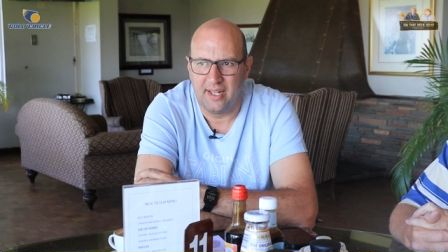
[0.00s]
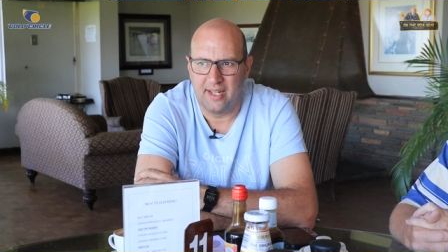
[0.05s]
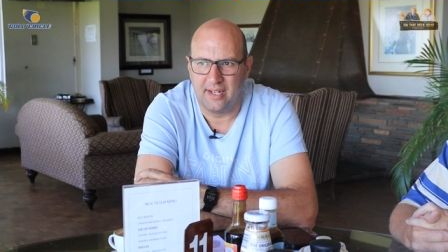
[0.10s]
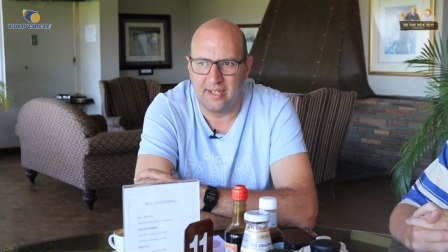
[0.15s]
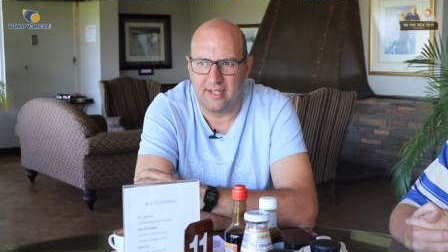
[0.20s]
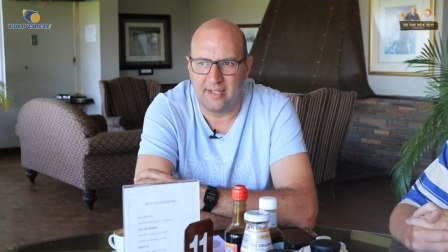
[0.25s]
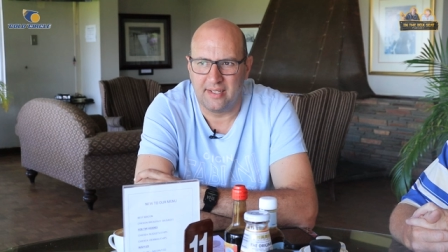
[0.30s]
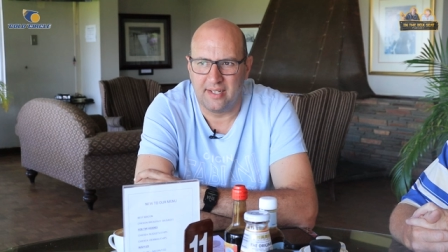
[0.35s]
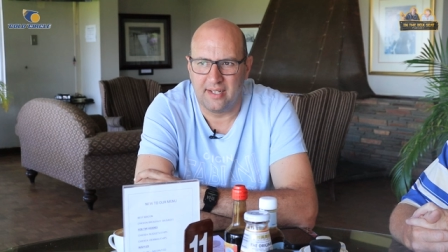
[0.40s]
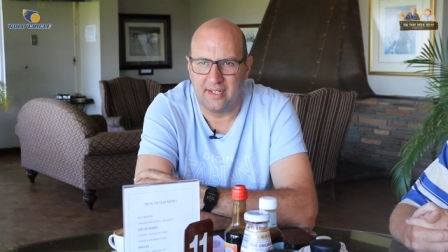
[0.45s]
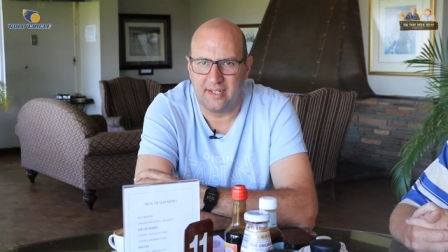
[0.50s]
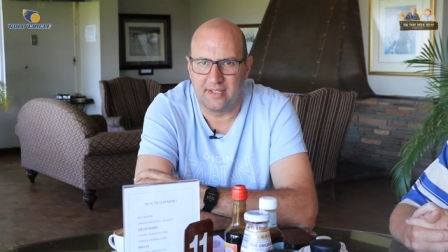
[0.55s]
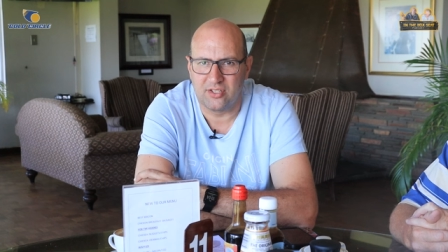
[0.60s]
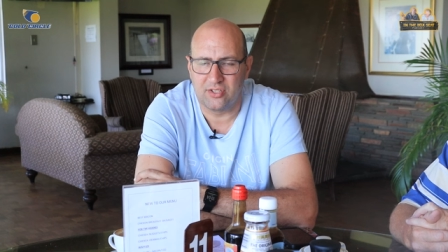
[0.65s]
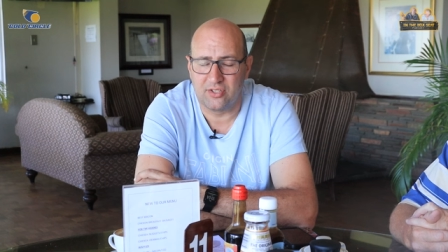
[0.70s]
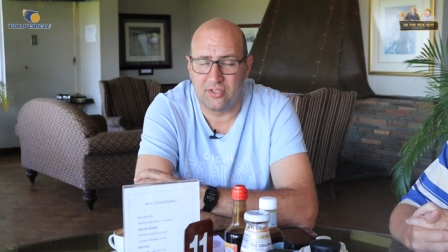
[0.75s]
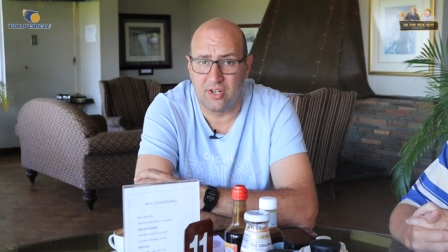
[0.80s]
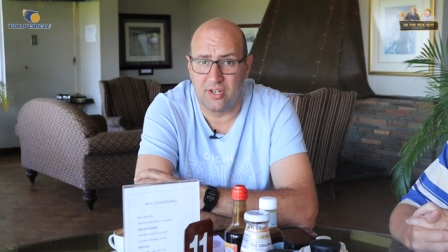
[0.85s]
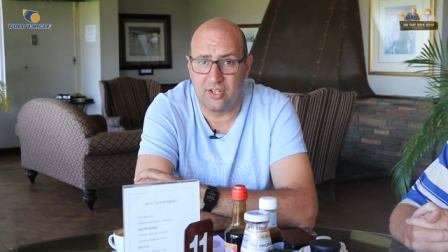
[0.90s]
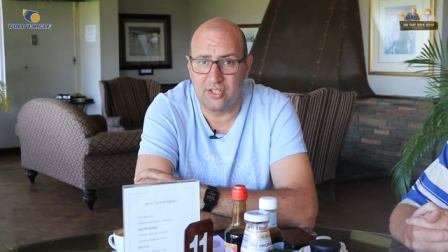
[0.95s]
And uh,
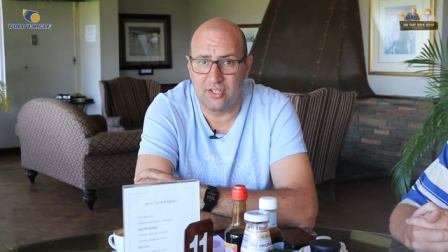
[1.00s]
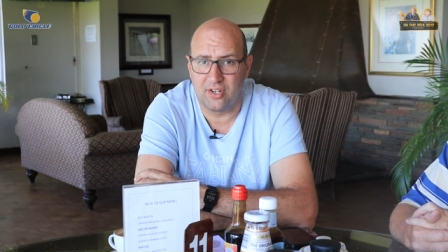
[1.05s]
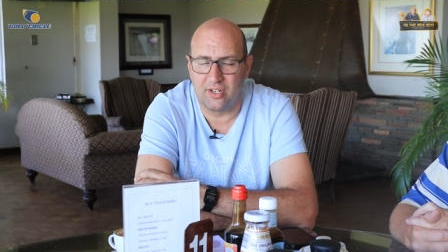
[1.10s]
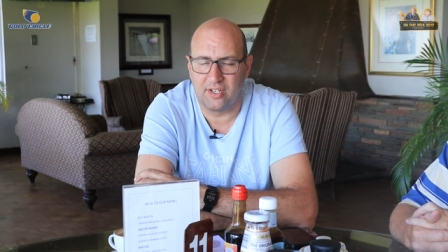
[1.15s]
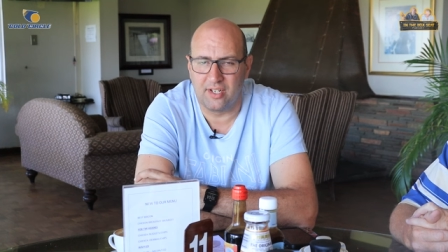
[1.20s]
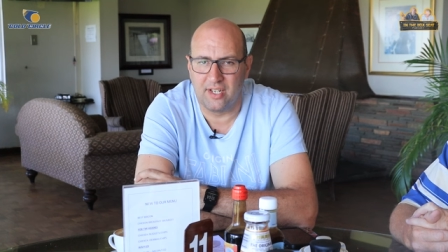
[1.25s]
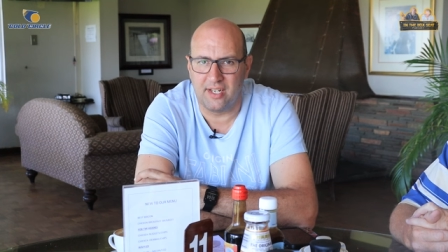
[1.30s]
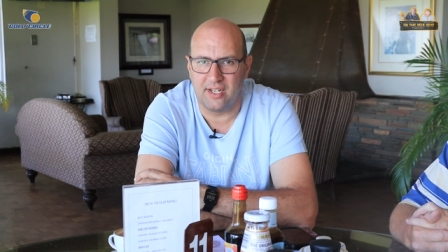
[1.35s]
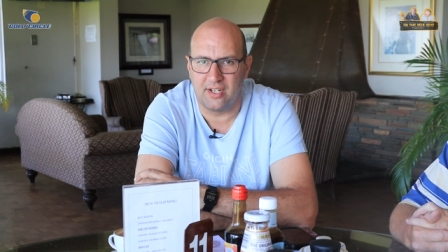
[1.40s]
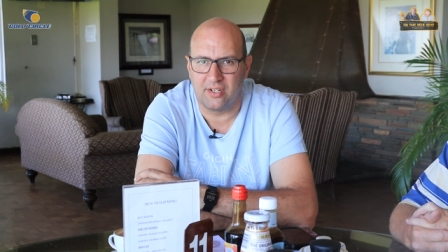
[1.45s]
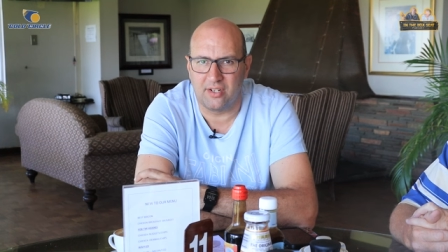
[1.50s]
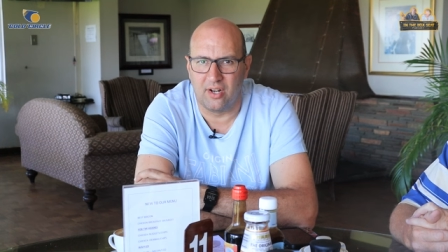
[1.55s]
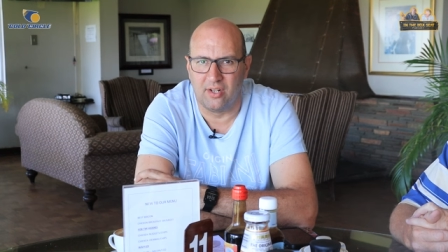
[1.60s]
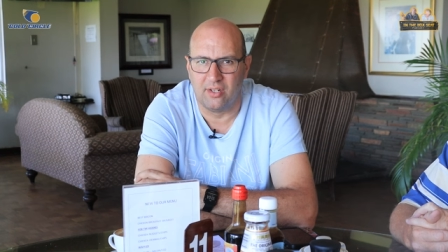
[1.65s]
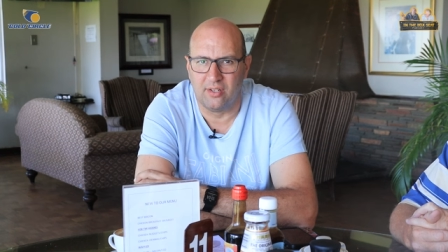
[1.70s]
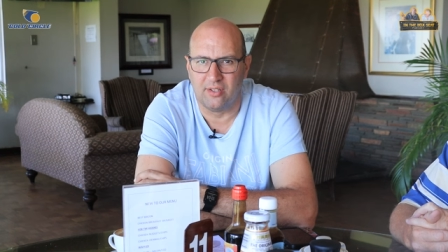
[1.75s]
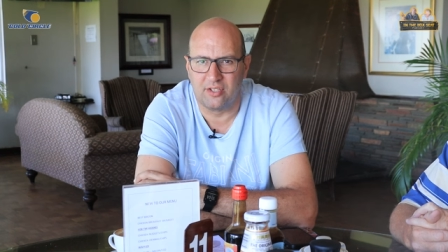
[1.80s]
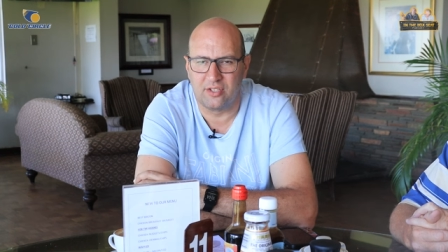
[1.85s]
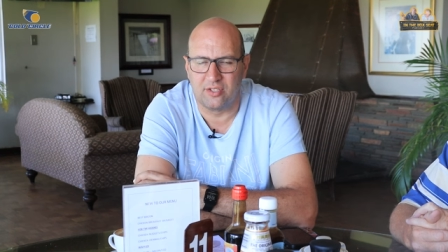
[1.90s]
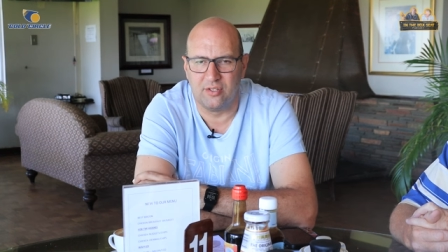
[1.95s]
it's going to start getting
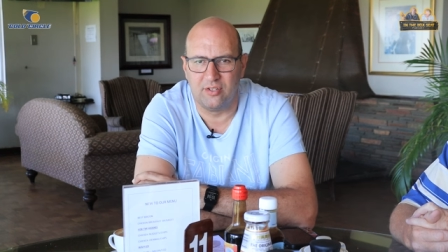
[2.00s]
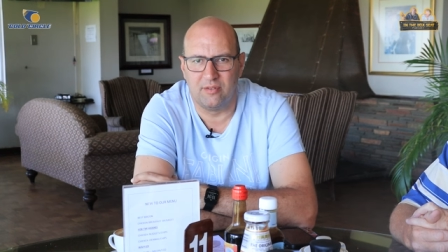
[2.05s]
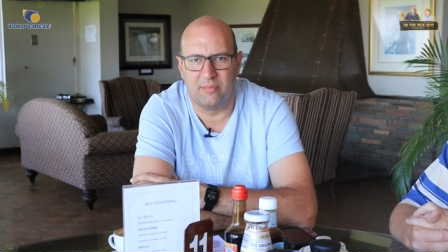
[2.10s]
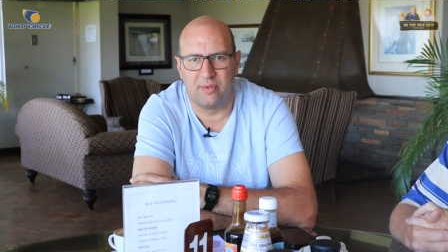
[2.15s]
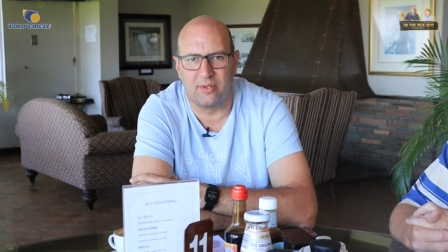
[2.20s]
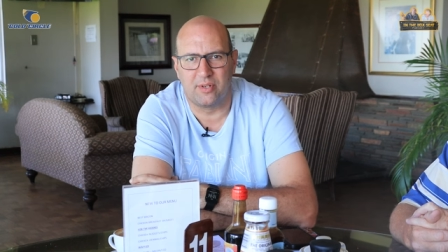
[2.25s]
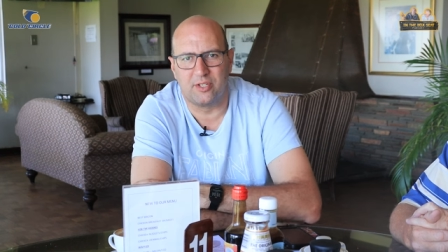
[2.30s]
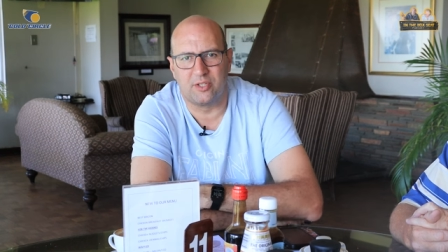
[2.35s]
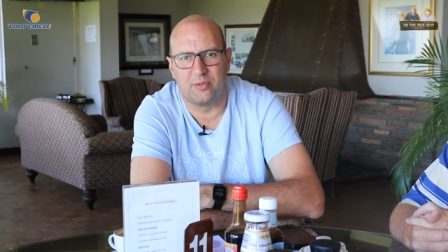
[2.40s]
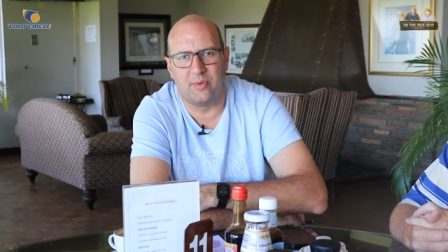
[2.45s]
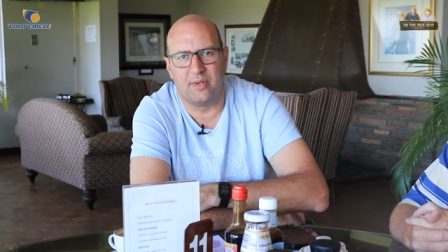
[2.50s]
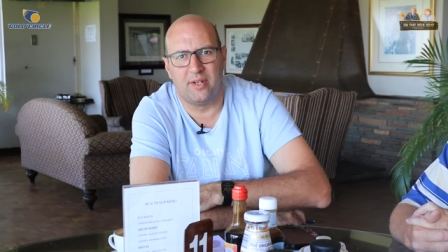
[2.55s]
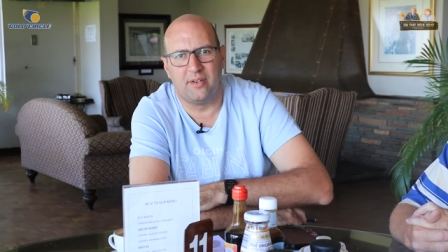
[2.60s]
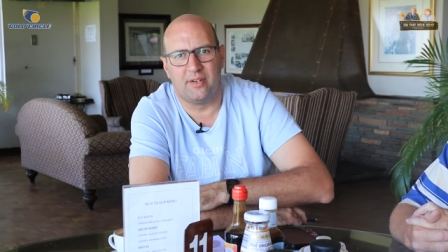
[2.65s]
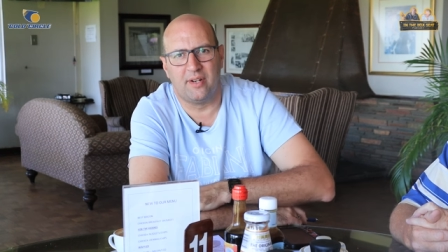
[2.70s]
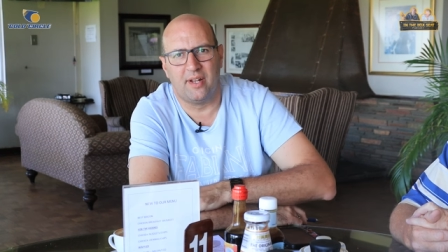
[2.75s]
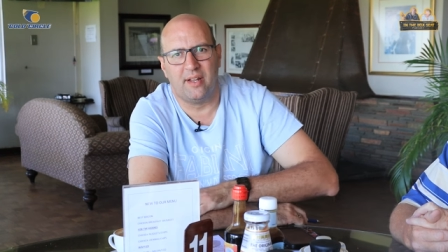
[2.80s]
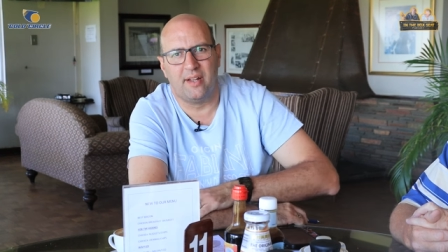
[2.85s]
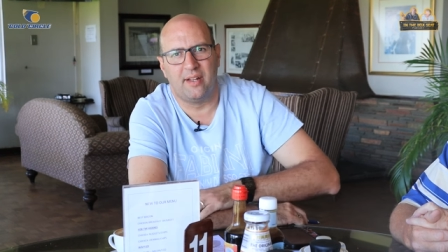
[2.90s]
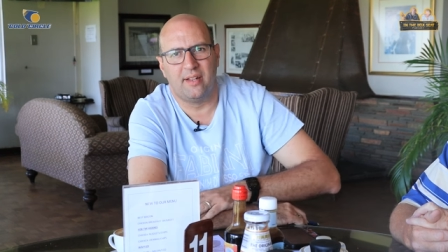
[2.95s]
cold soon because
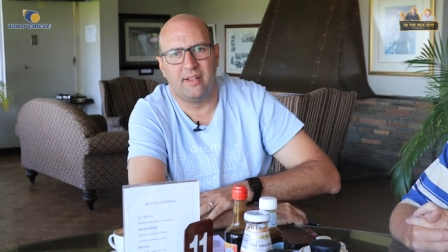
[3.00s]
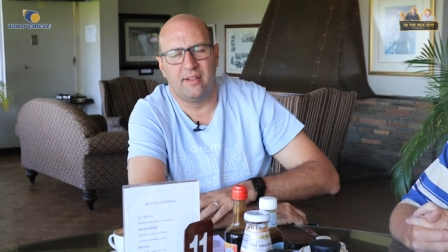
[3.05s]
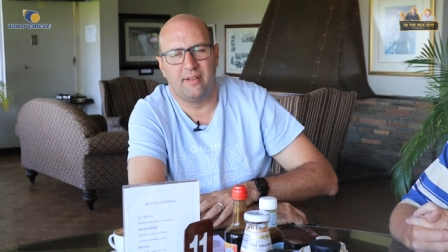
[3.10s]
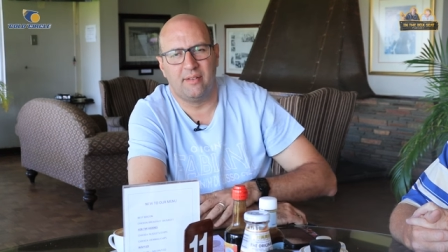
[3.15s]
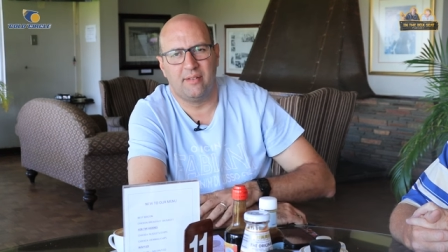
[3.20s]
we're, uh,